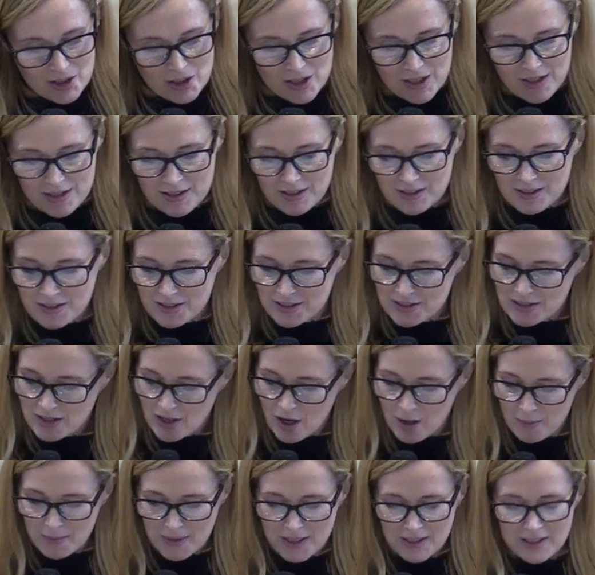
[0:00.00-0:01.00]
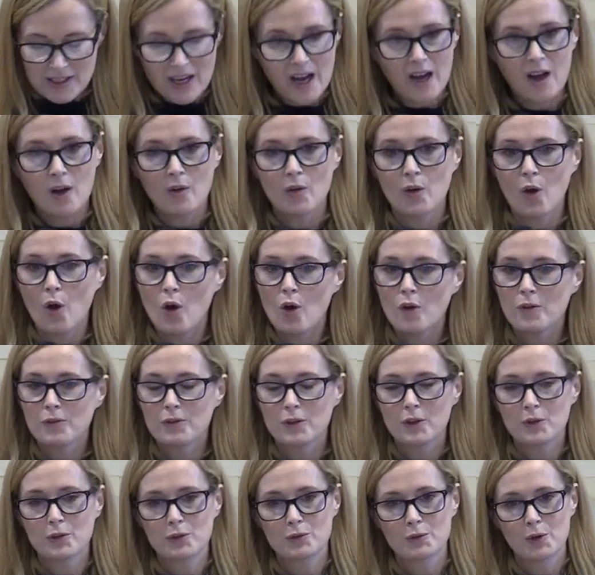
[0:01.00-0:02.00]
Jesus is coming down off
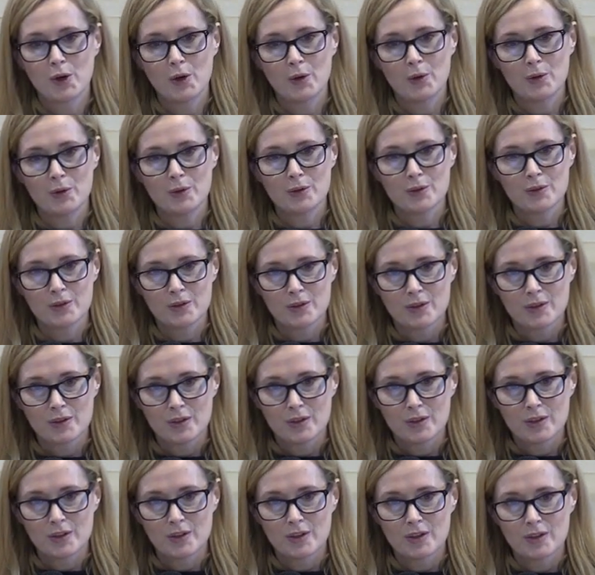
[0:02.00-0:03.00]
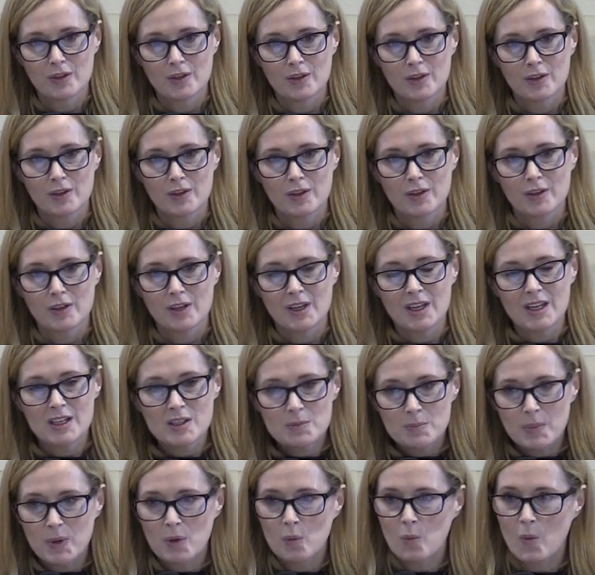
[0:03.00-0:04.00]
the throne.
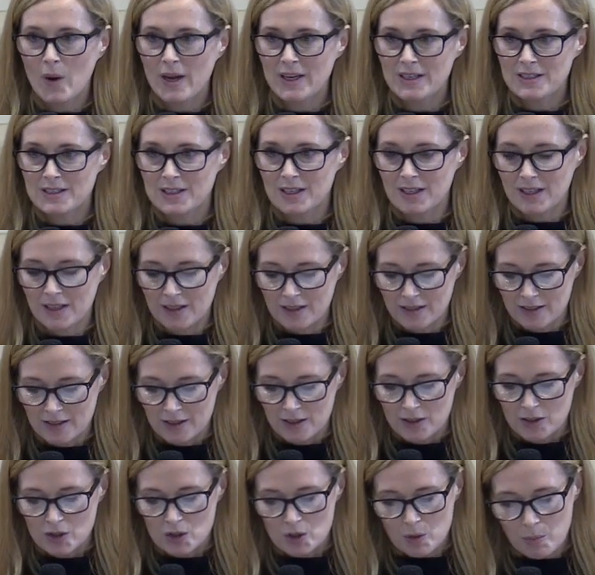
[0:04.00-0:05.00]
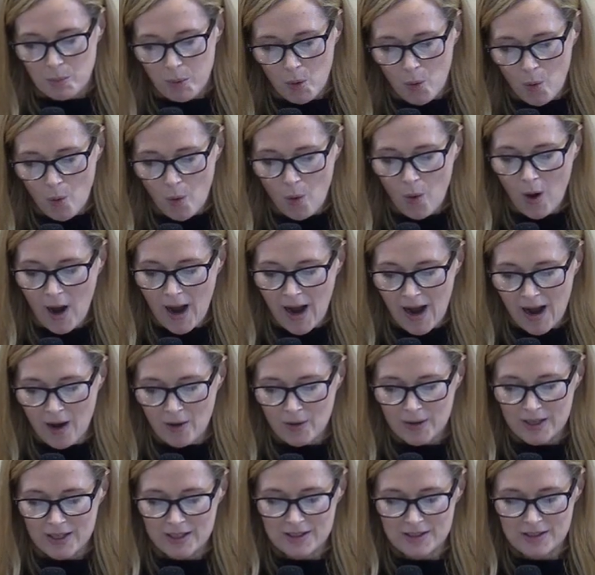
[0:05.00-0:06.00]
He's been waiting to pour
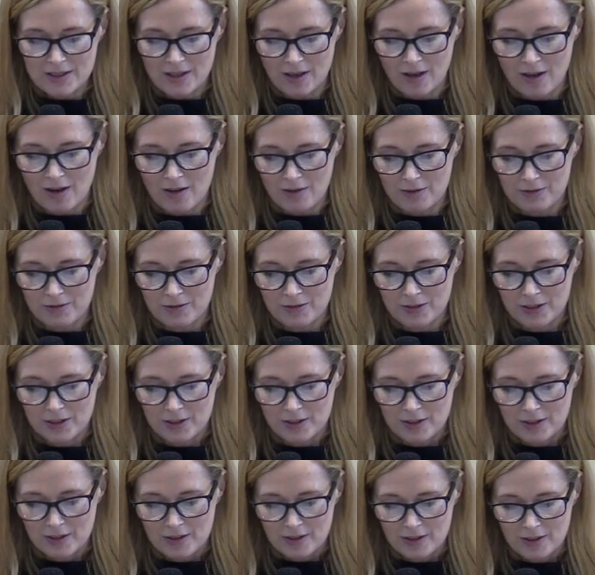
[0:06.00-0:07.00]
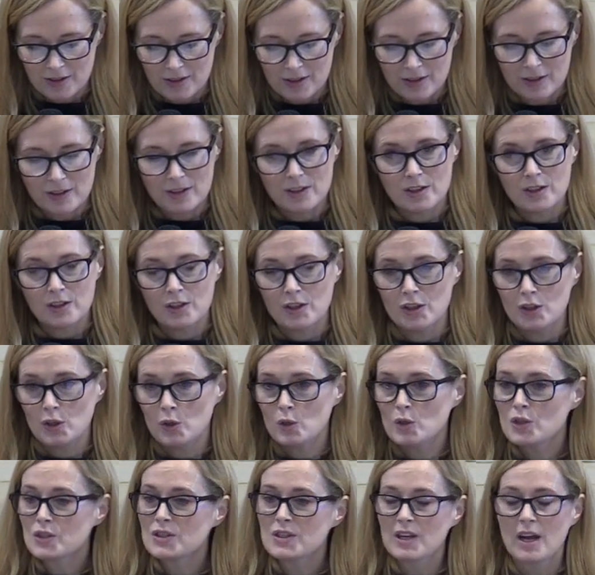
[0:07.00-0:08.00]
out His love.
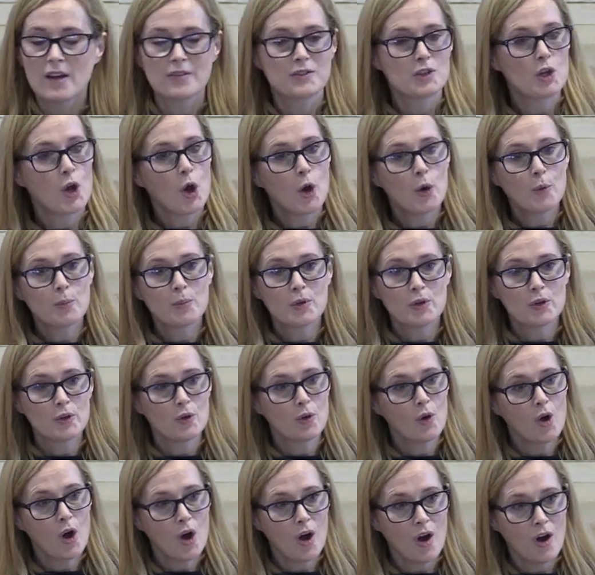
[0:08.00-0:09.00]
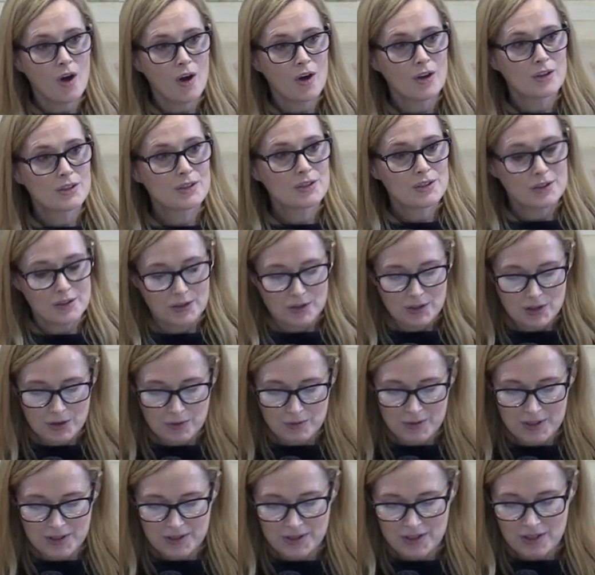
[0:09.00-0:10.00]
You just have to open your heart to
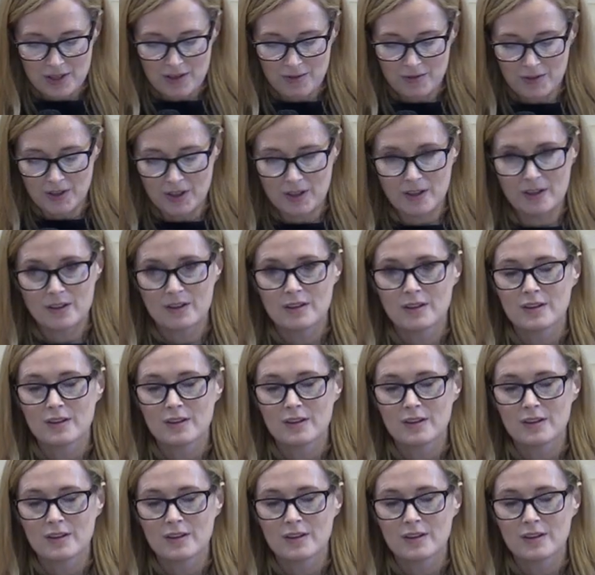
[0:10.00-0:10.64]
receive it.